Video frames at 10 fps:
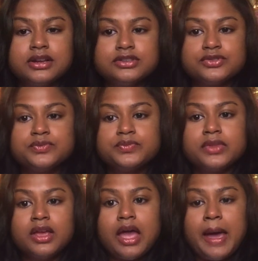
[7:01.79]
do.
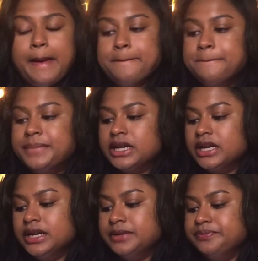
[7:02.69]
But,
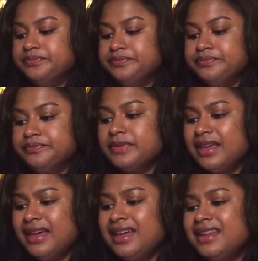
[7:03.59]

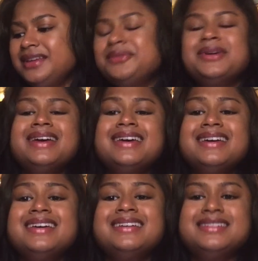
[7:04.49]

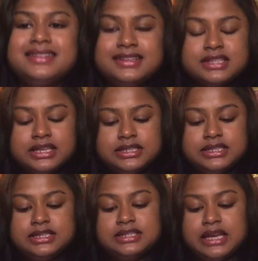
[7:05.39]
anyway, let's get into
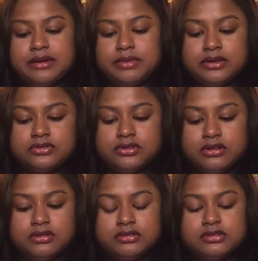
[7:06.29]
these eyebrows, y'all.
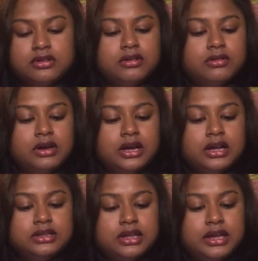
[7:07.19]
So, I
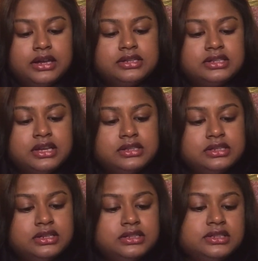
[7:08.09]
got the
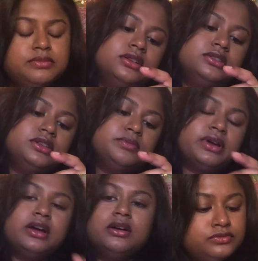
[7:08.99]
Anastasia Dip
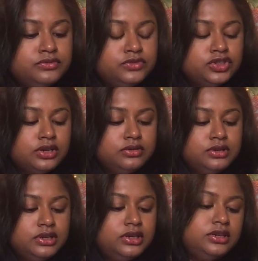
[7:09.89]
Brow Gel
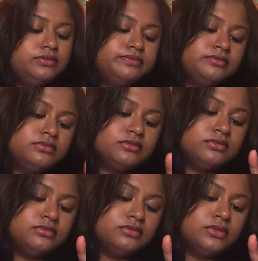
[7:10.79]
thingy.
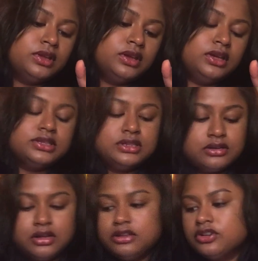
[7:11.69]
It's in the
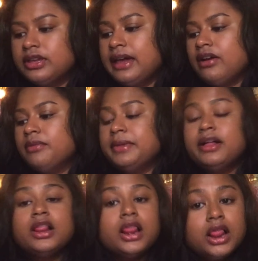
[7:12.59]
color Caramel.